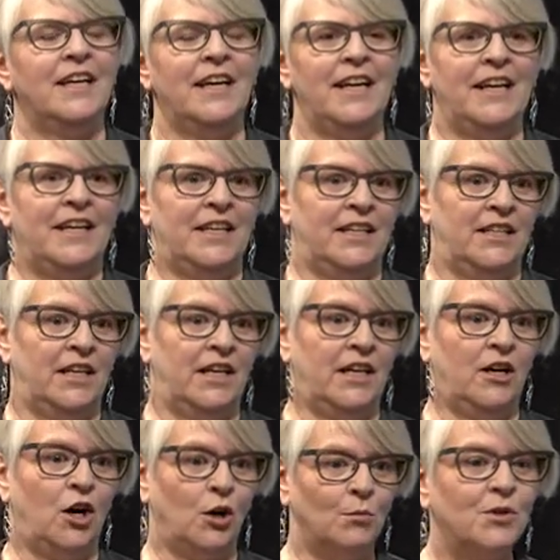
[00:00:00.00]
And I
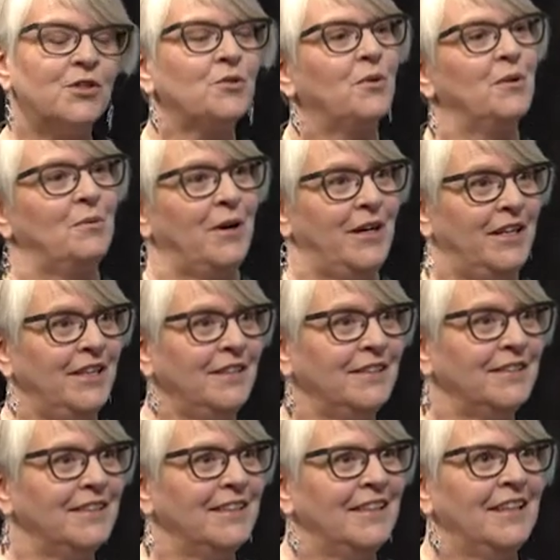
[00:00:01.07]
almost quit writing.
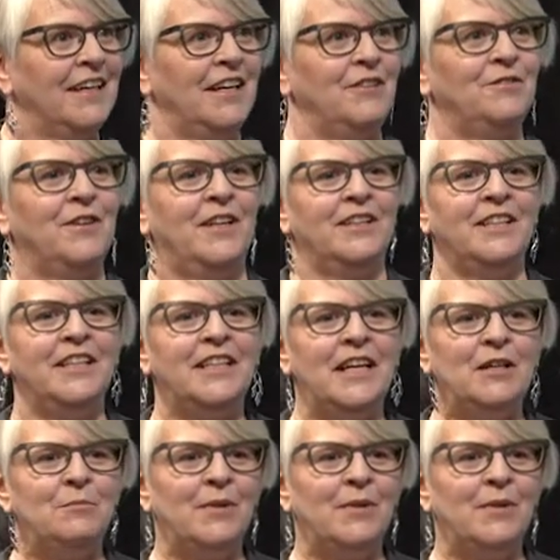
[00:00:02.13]
I finally gave